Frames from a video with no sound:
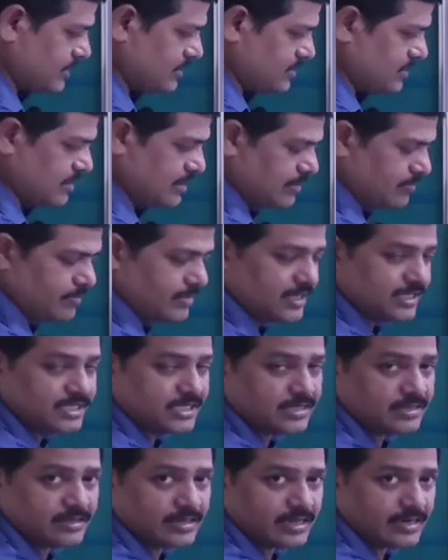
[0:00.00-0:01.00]
the
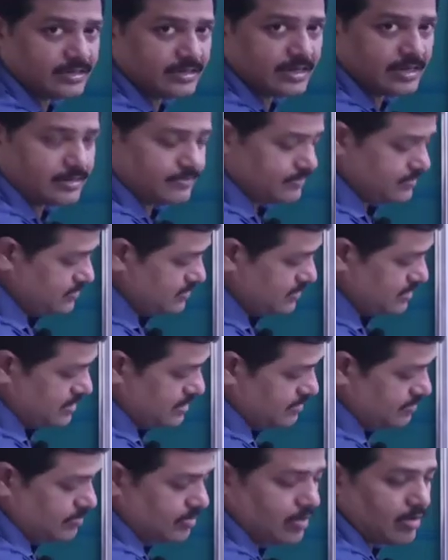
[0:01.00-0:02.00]
completion, then
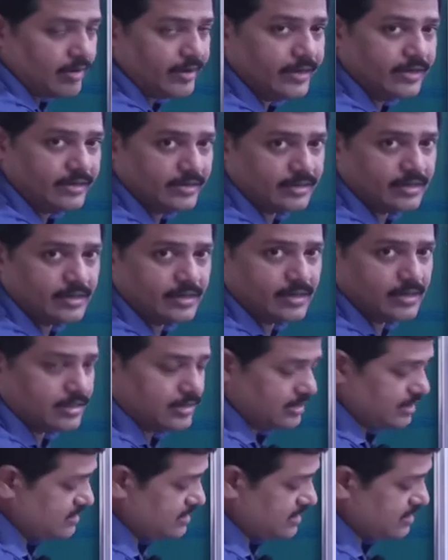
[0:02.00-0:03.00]
the boy
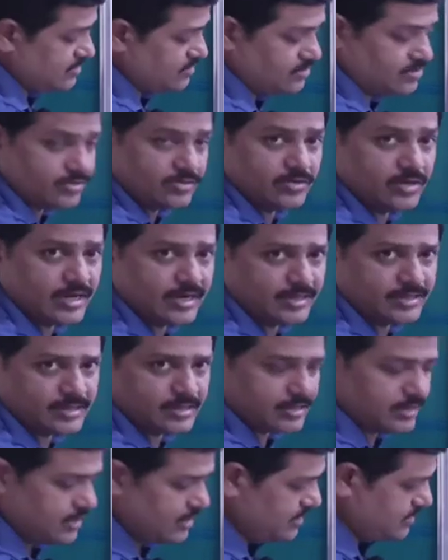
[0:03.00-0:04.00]
returned to
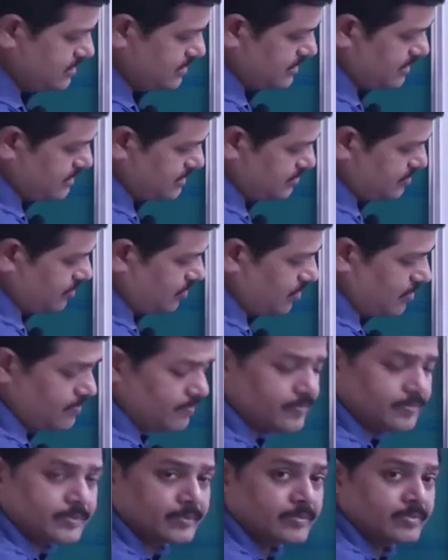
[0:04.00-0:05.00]
his
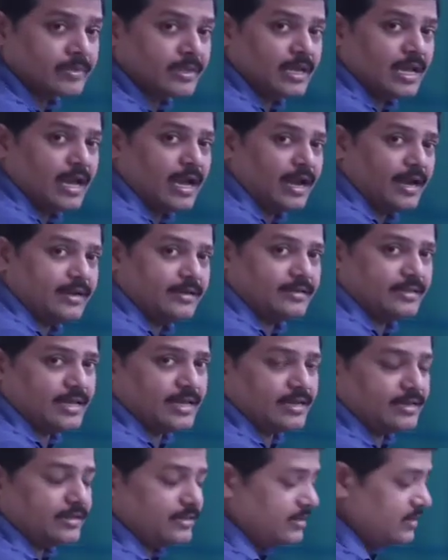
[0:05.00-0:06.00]
home, and
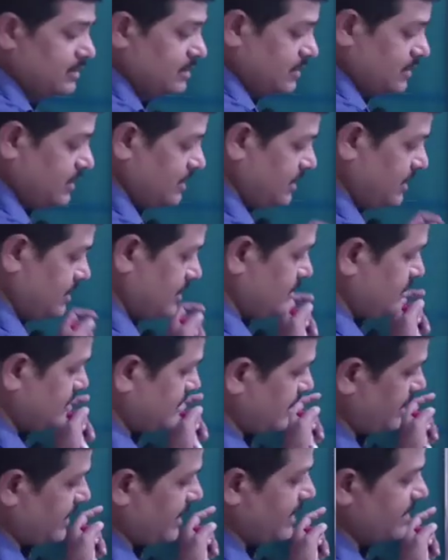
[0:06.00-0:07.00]
then he
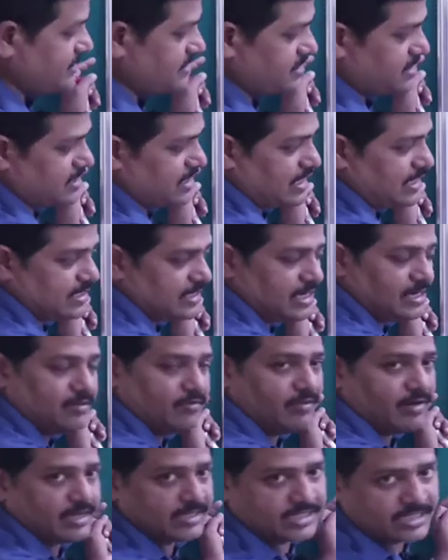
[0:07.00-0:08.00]
again started
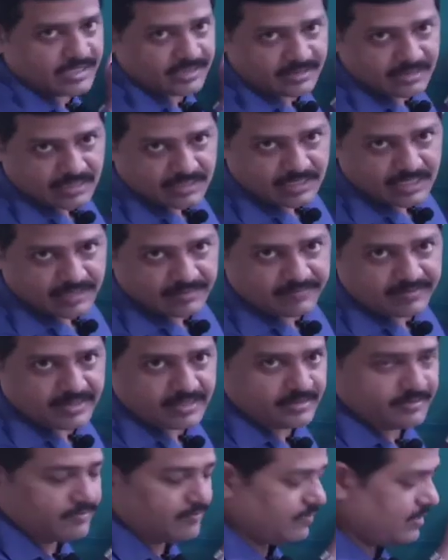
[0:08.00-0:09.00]
watching the
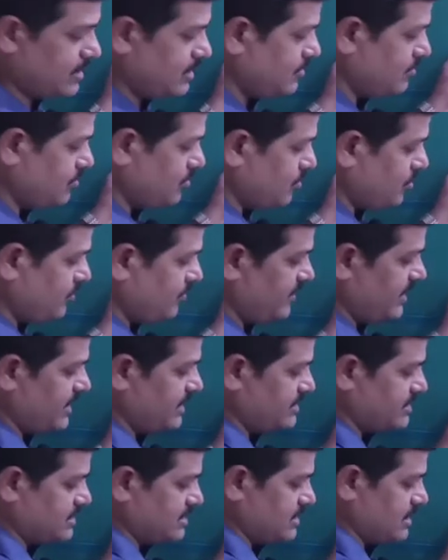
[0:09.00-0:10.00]
TV. One
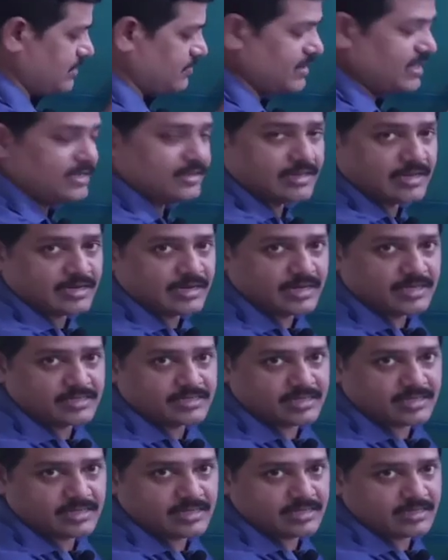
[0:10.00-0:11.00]
movie is coming, that
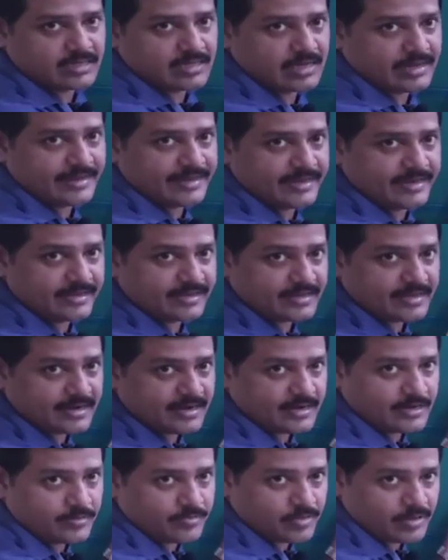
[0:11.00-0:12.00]
is the
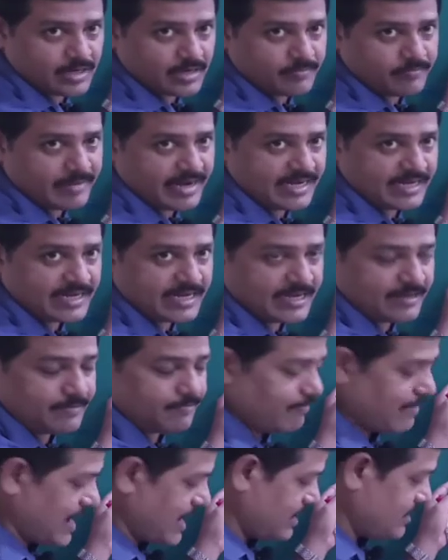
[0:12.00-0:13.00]
Incredible
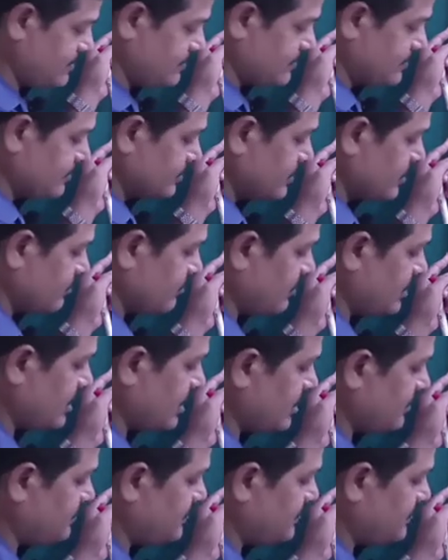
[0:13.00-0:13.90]
Melting Man. One of